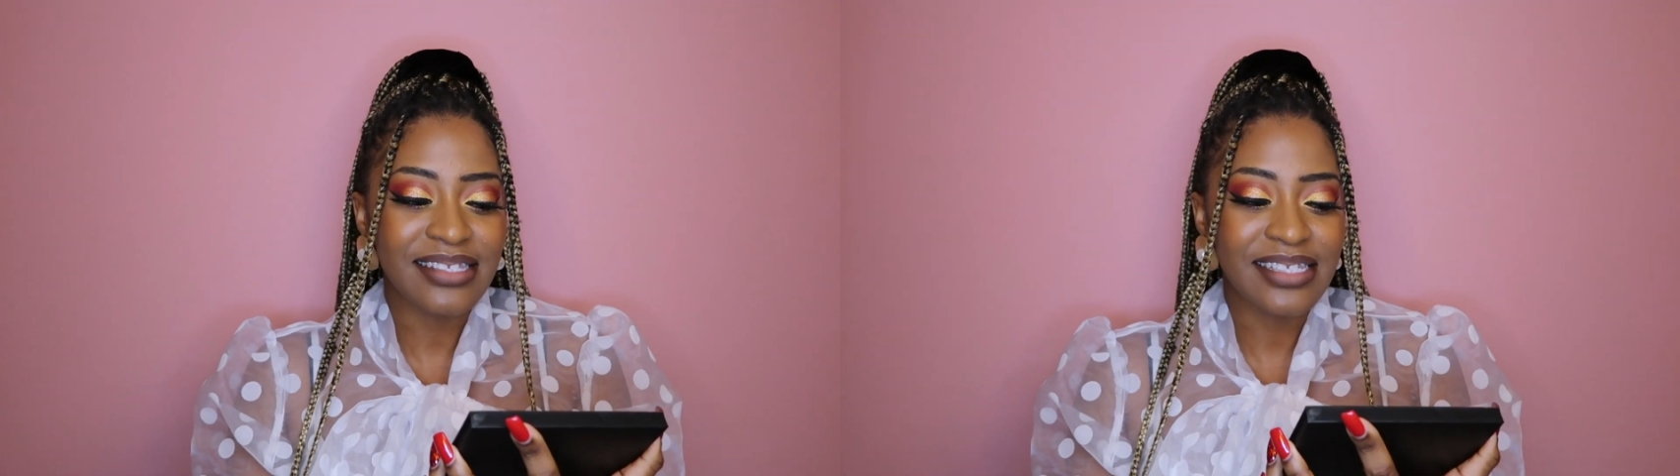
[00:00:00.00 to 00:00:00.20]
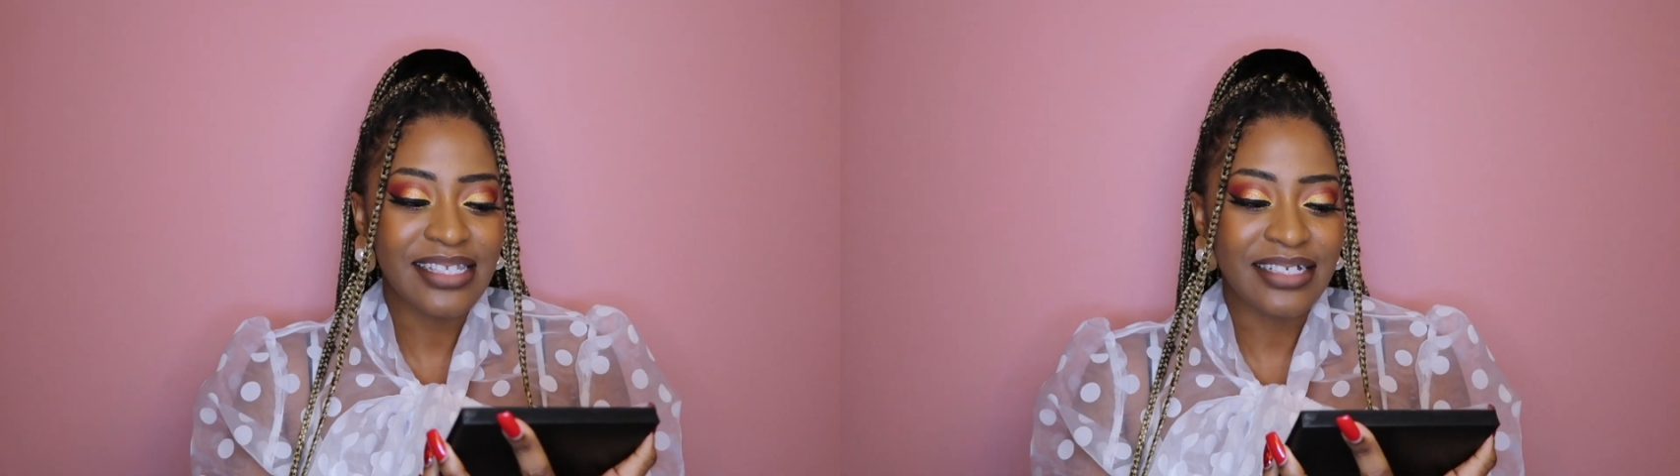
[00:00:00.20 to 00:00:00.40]

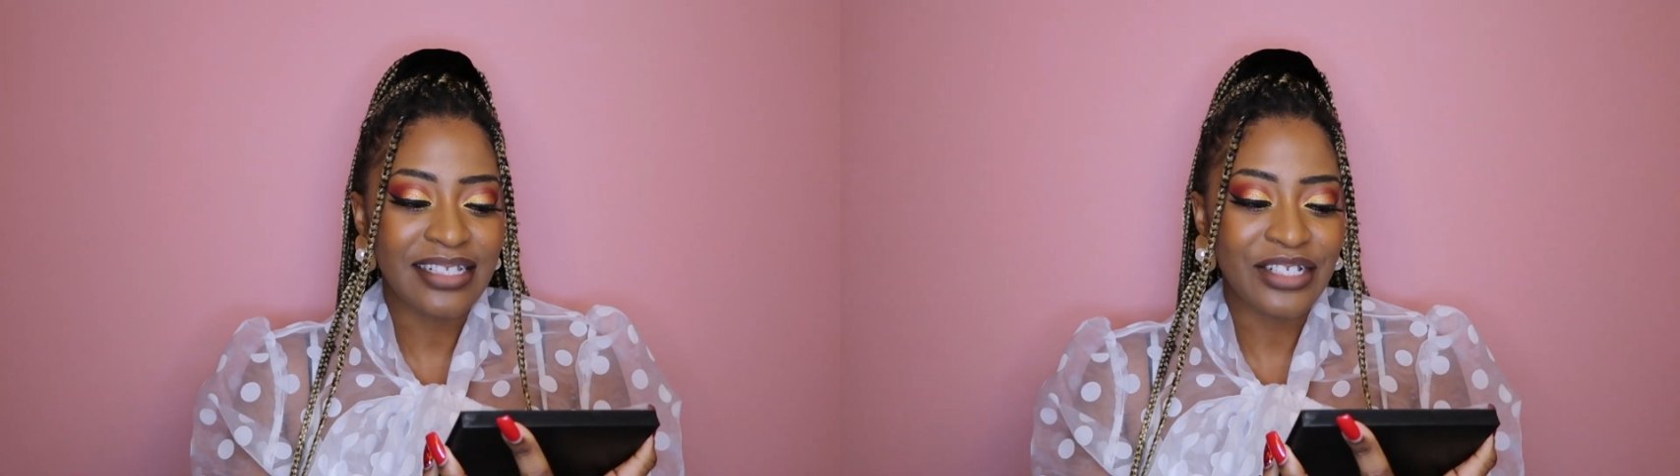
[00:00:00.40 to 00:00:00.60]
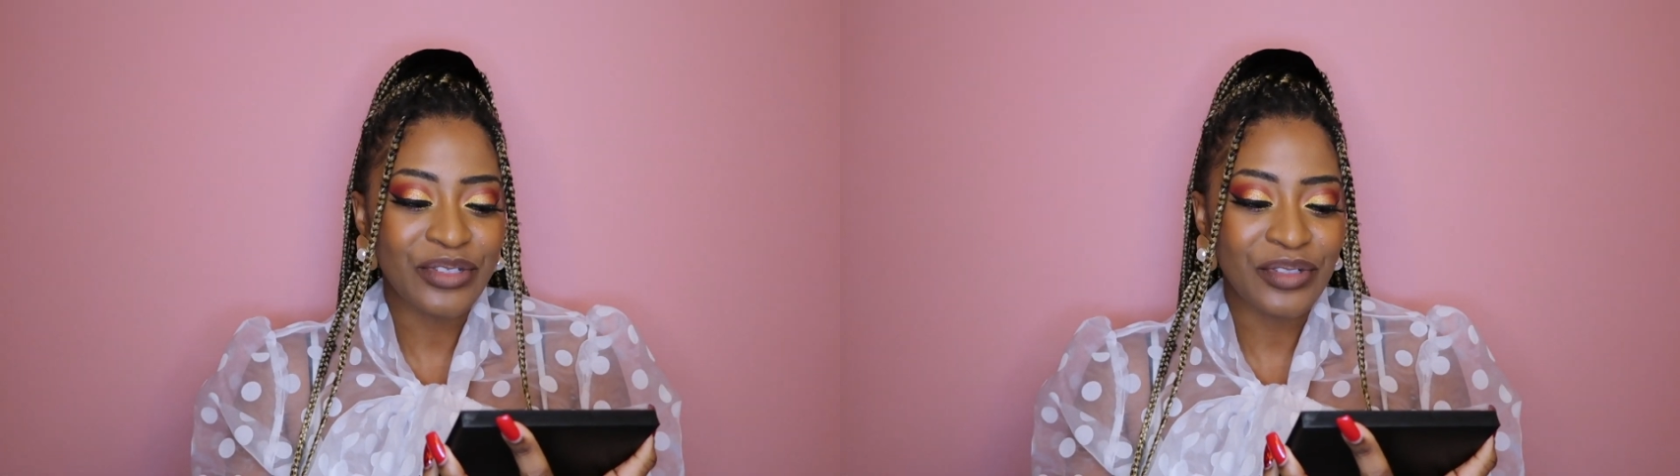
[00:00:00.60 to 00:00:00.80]
detail
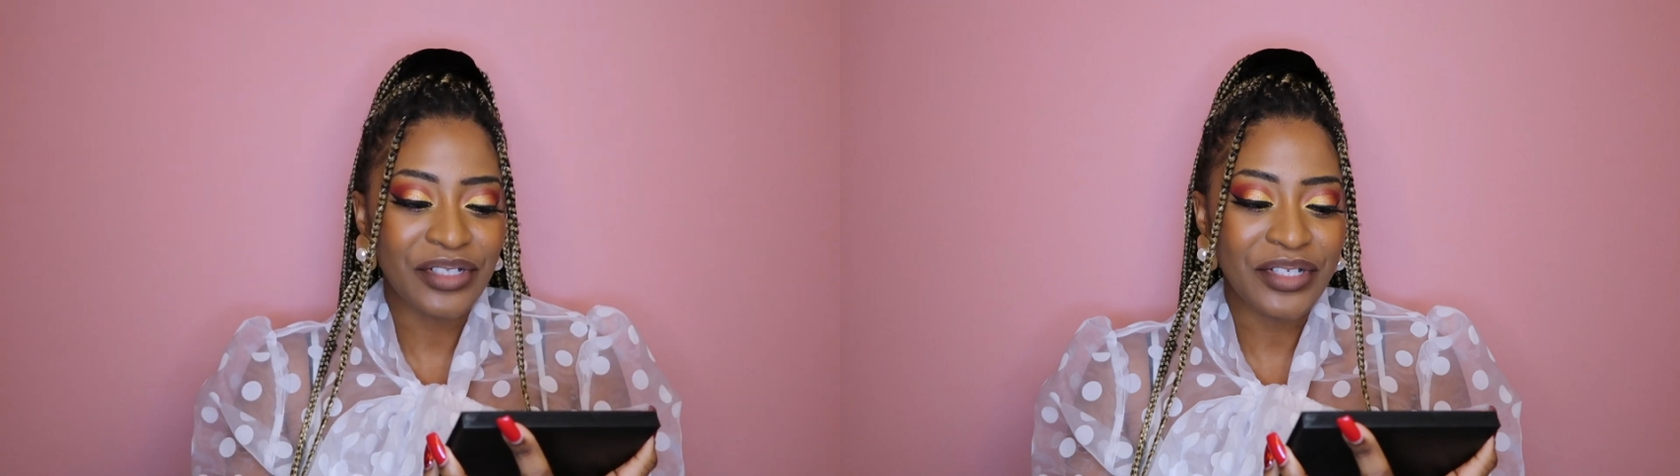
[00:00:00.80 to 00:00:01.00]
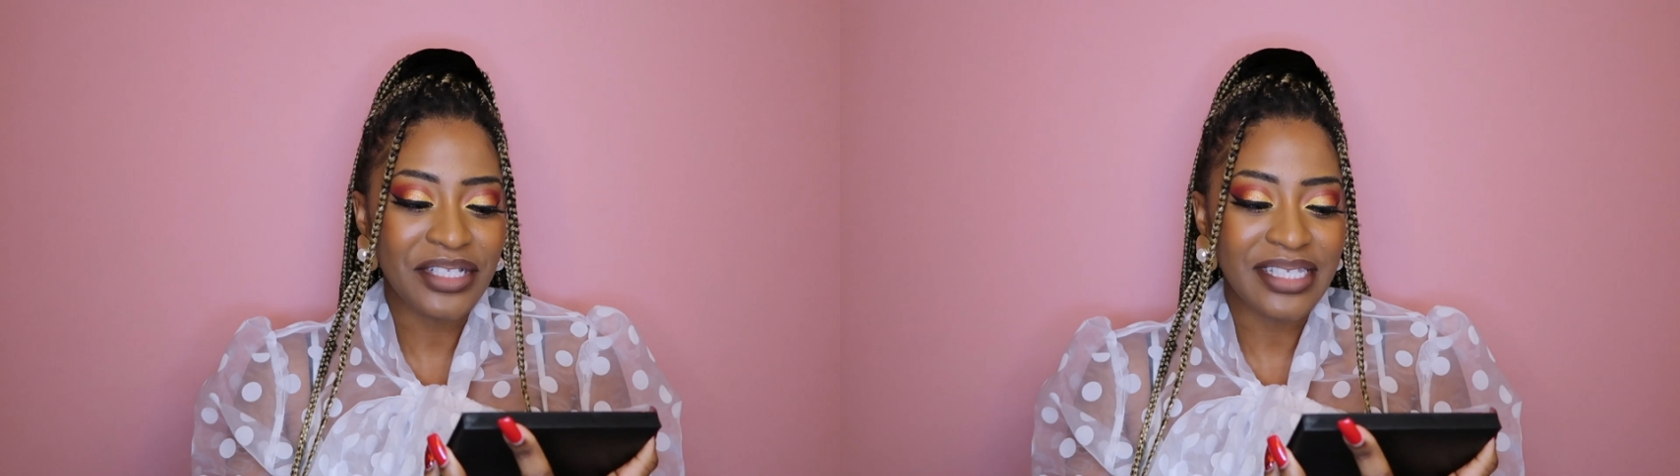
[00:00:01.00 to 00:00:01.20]
that you're
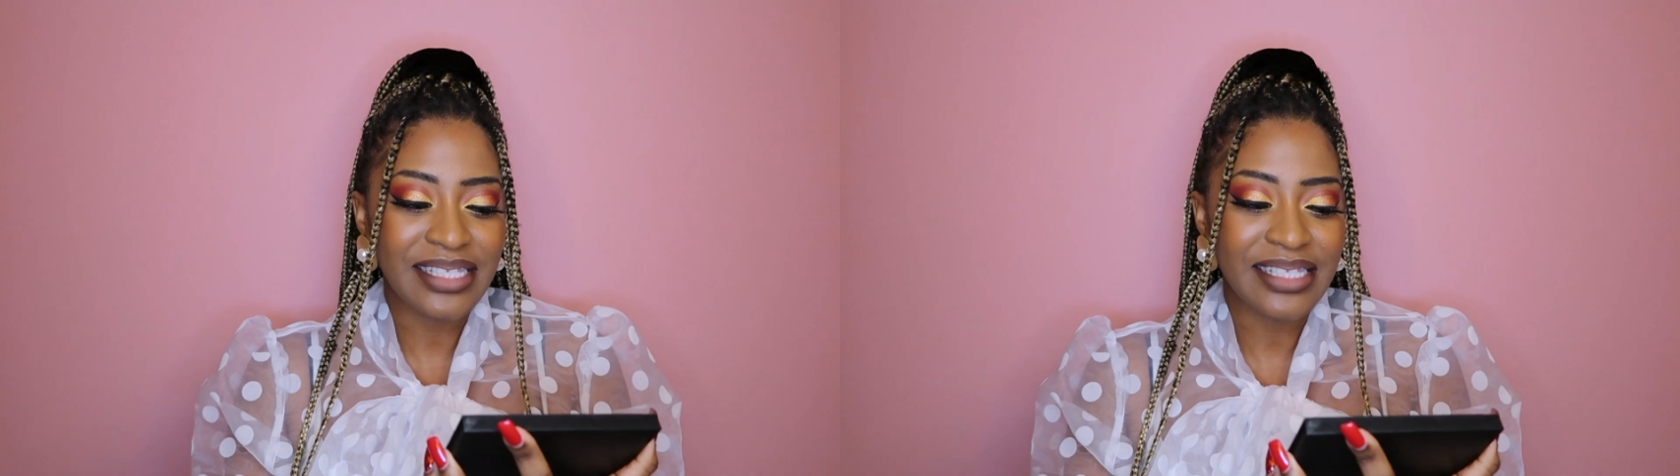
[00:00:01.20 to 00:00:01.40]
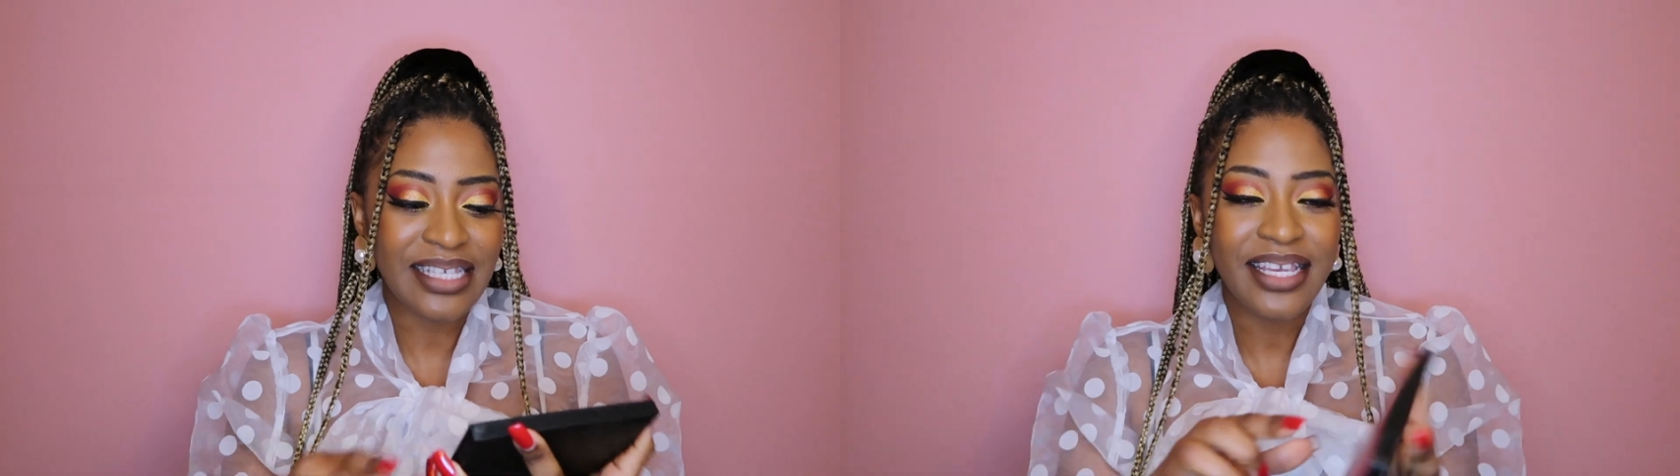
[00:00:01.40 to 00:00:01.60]
going to
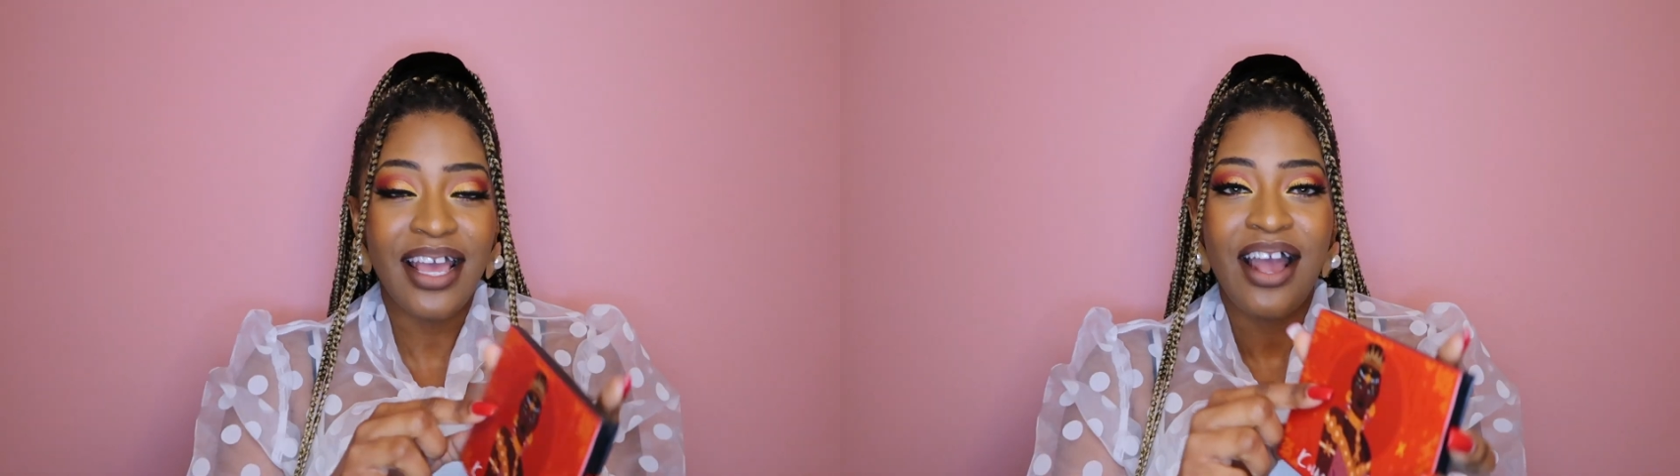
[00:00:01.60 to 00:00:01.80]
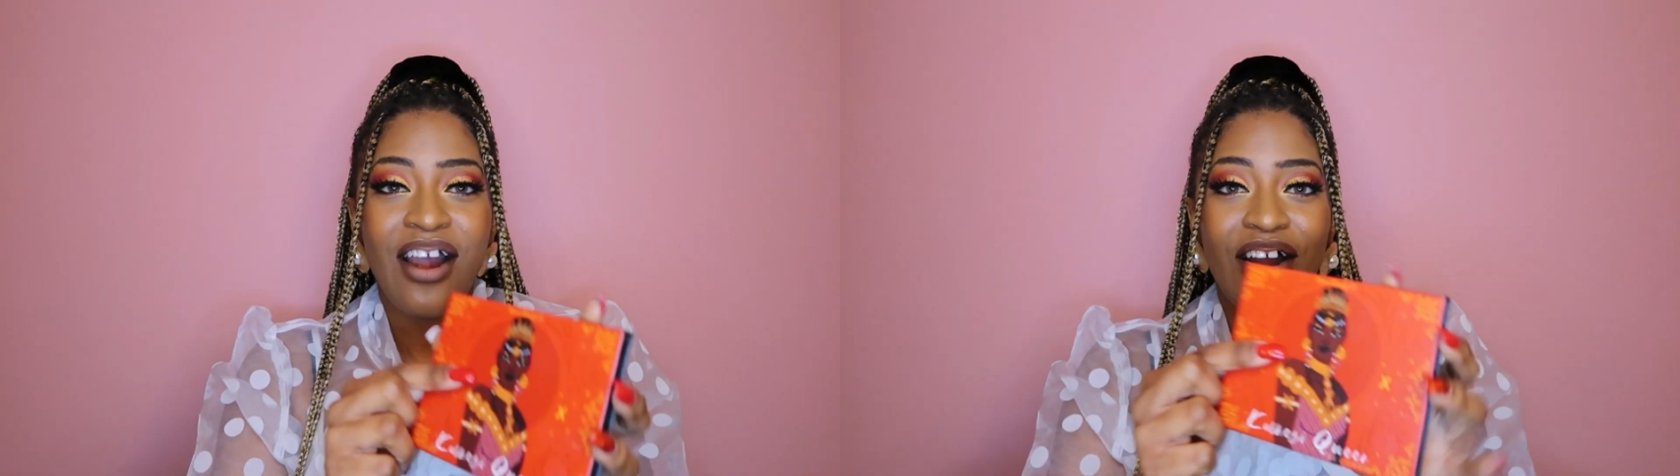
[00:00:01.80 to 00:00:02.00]
see
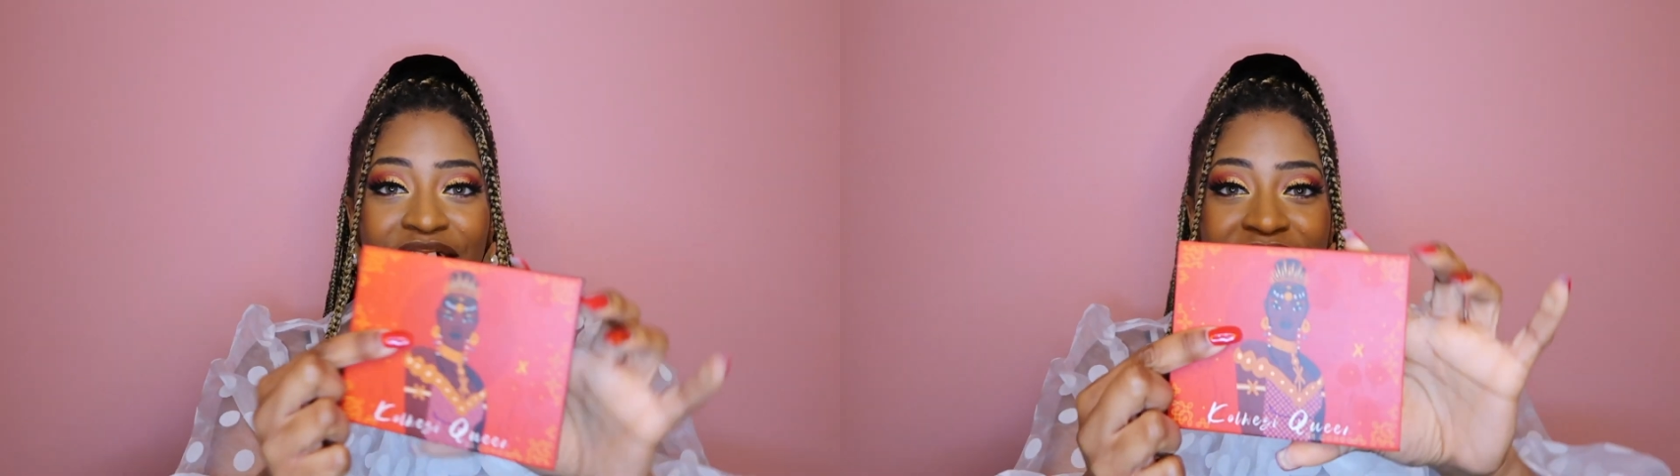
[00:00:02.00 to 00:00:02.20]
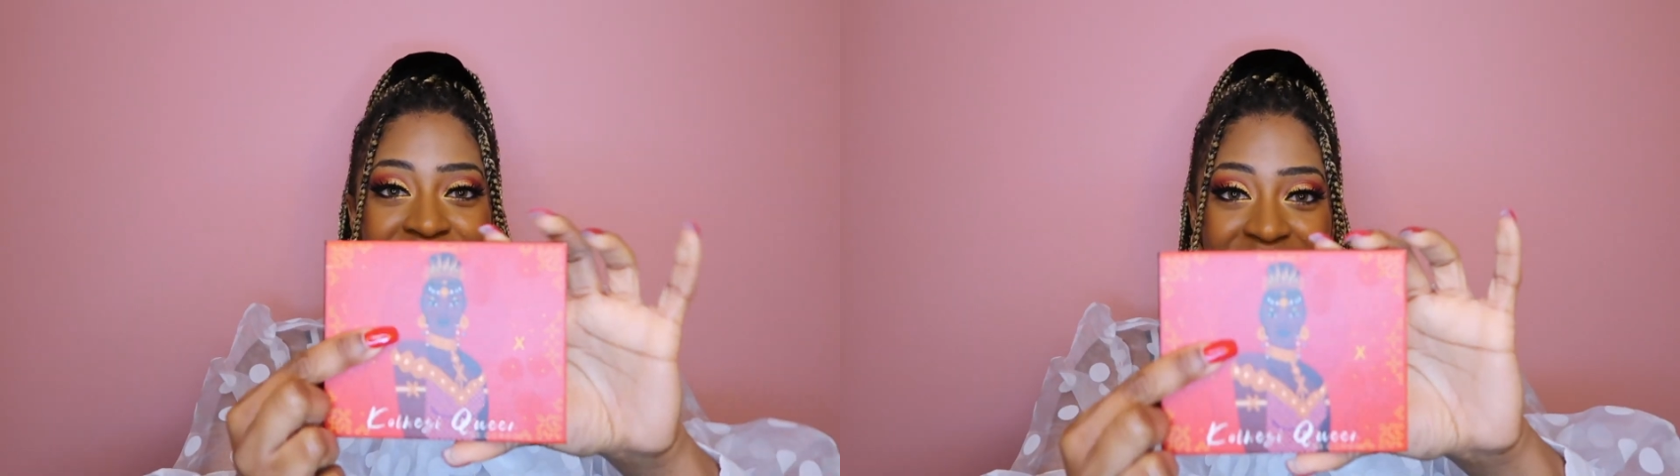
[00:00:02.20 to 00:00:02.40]

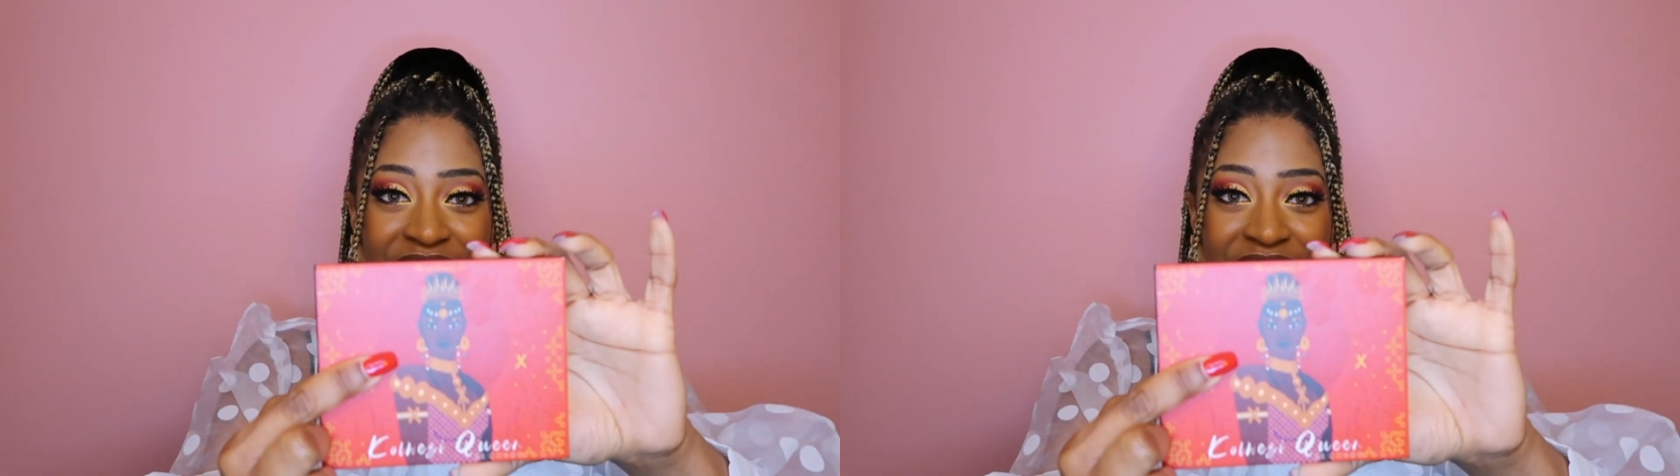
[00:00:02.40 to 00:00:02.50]
are the